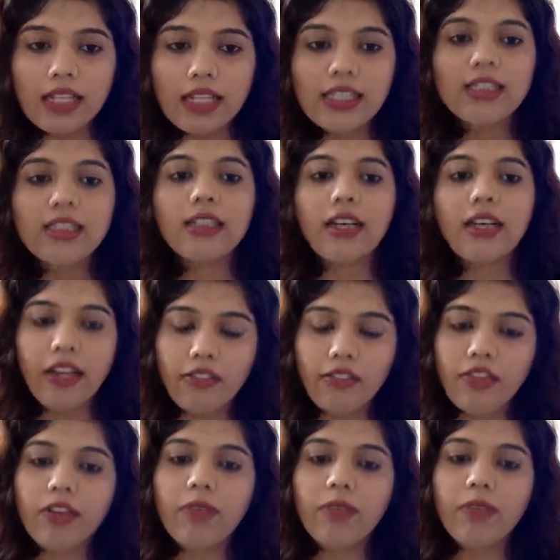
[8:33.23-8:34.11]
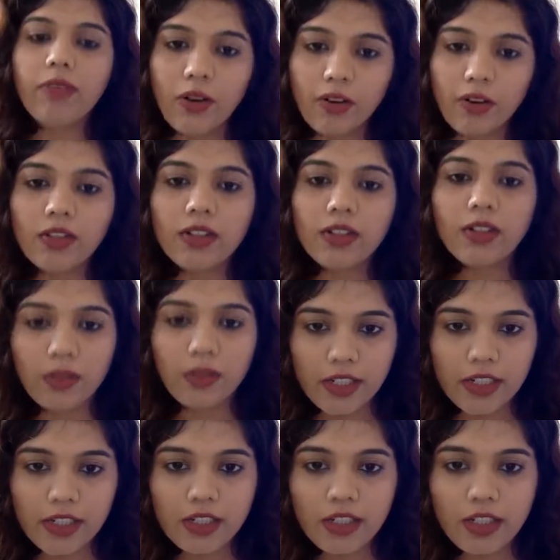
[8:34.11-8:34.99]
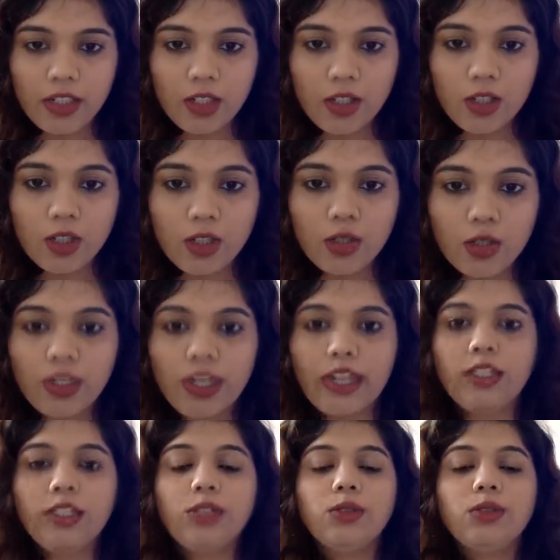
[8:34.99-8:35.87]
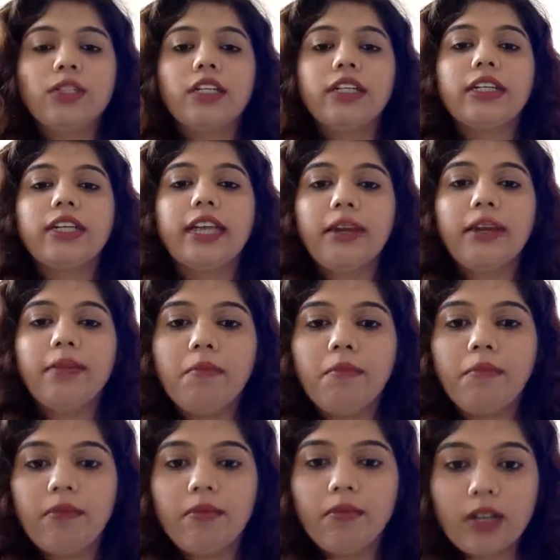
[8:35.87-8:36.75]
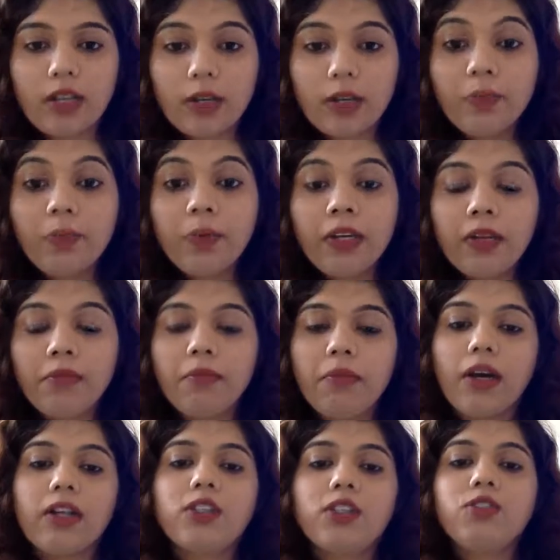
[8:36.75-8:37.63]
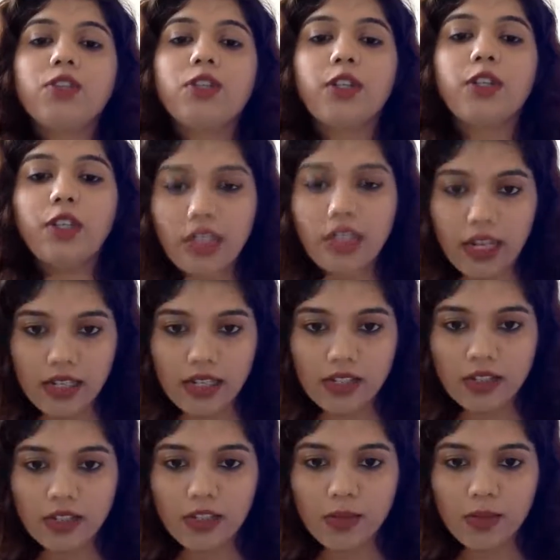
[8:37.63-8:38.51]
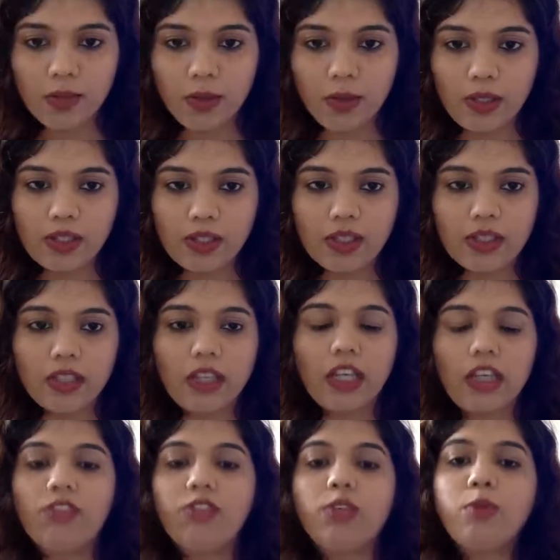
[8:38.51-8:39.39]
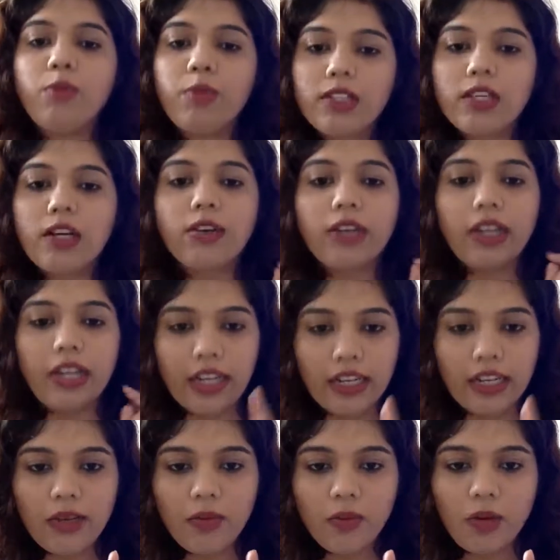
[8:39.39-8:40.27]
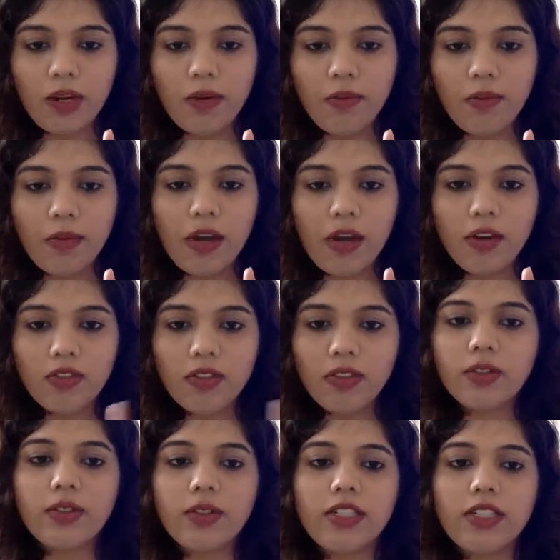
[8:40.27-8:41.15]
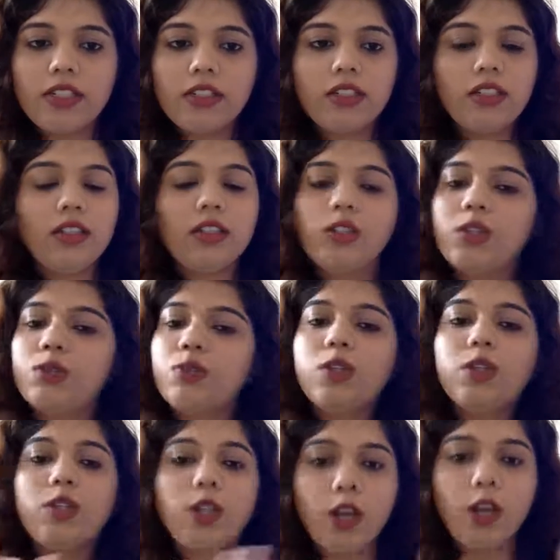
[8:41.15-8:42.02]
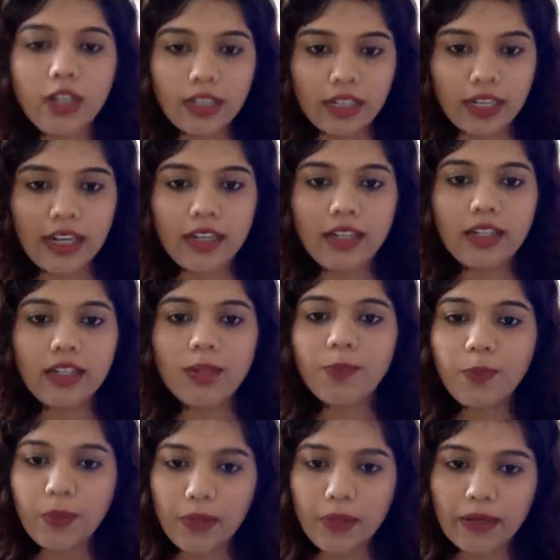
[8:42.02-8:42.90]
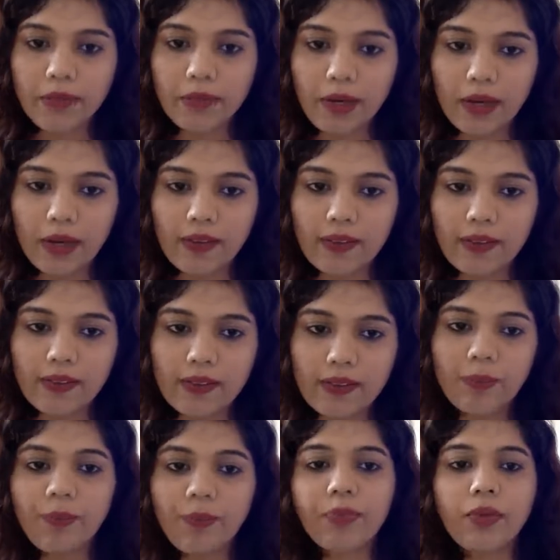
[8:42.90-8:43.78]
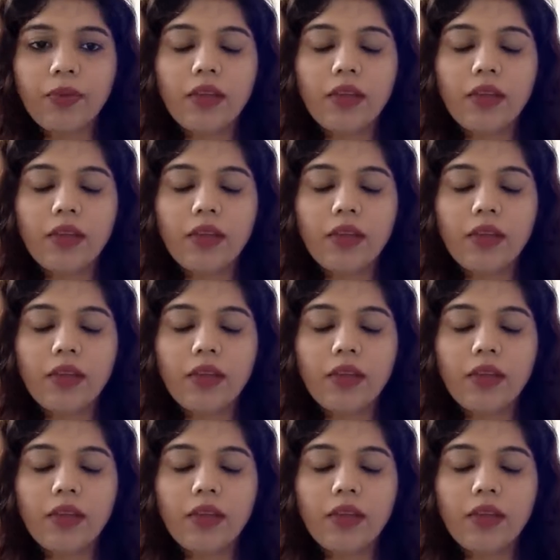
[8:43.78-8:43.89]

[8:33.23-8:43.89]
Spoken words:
Answer every part of the question so that you can get complete marks for your task response. If you miss out any one part of the question, you will not get complete marks.